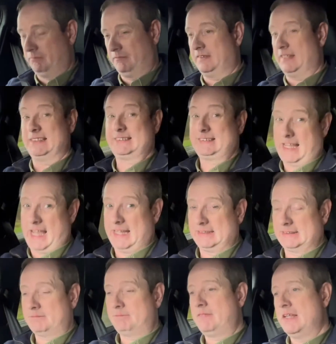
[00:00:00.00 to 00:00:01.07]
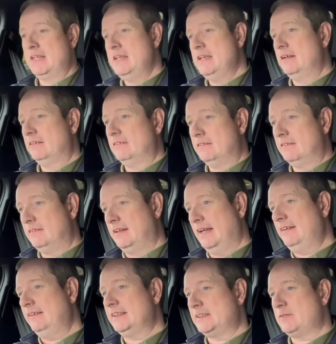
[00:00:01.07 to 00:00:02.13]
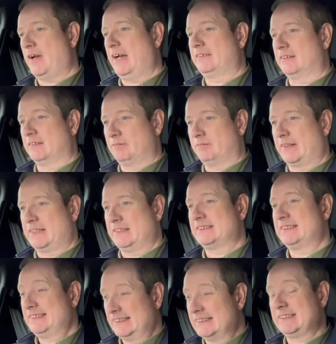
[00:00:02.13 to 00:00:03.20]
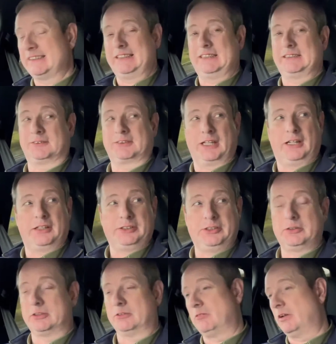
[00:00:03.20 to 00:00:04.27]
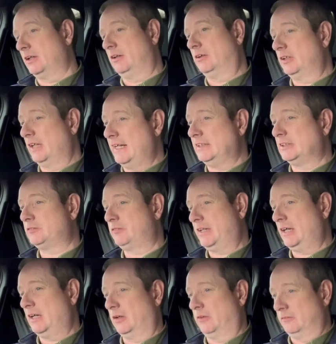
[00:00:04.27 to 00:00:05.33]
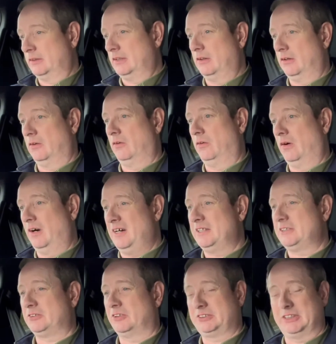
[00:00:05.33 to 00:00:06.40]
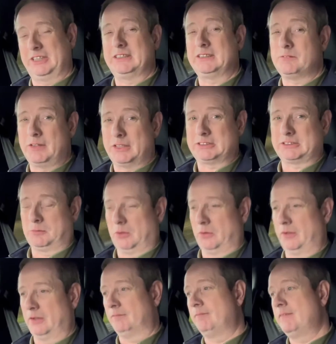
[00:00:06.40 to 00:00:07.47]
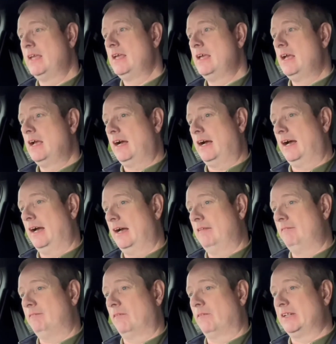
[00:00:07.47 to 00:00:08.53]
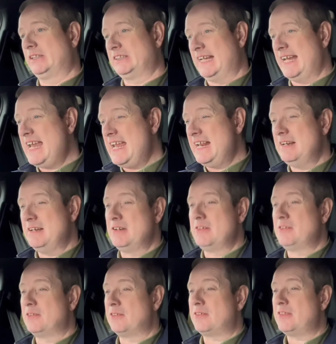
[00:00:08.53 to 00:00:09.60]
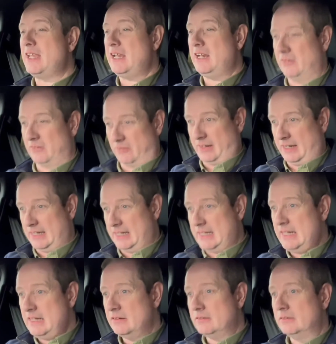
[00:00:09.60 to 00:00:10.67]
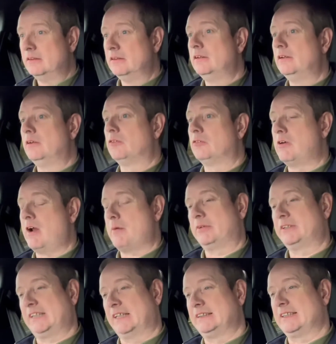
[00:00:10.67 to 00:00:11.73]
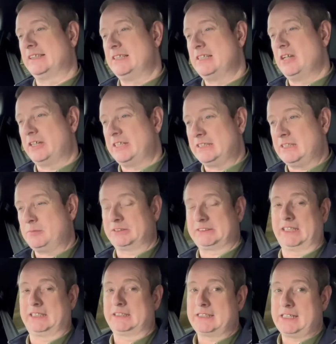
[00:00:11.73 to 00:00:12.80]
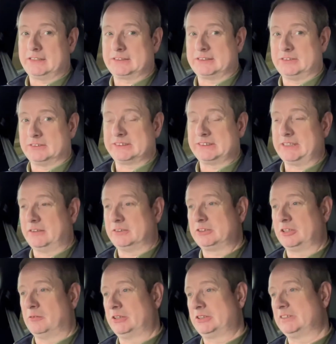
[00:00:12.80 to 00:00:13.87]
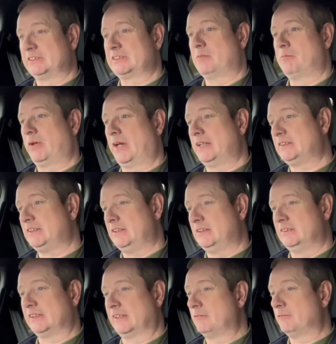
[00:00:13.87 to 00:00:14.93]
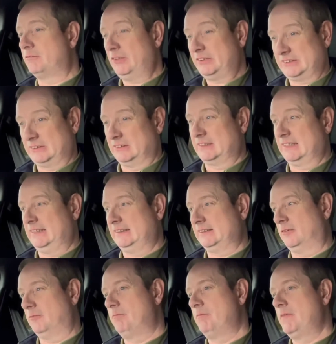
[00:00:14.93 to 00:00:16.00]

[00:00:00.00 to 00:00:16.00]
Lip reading: There's that. Then there's the fact that because this is a diesel car, you can run it on HVO or hydrogenated vegetable oil, which in theory represents a 90% cut in your CO2 emissions compared to using fossil diesel.